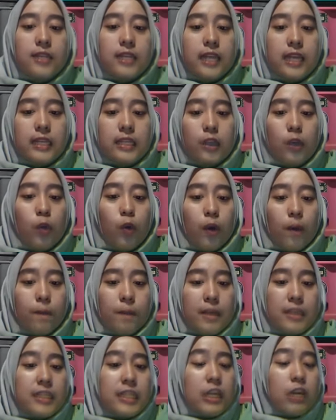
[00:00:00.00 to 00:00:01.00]
Digital
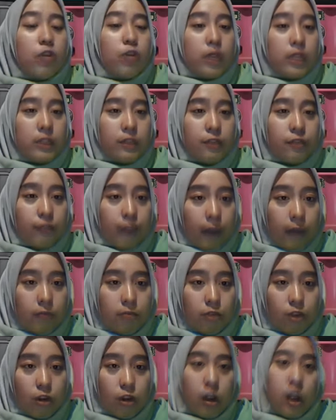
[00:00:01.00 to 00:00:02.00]
Workplace Security
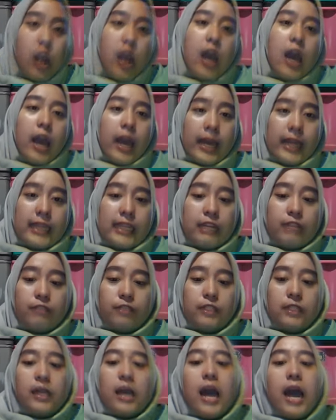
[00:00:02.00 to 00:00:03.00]
Framework,
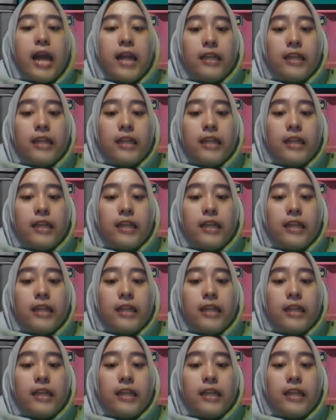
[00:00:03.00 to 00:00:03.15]
11.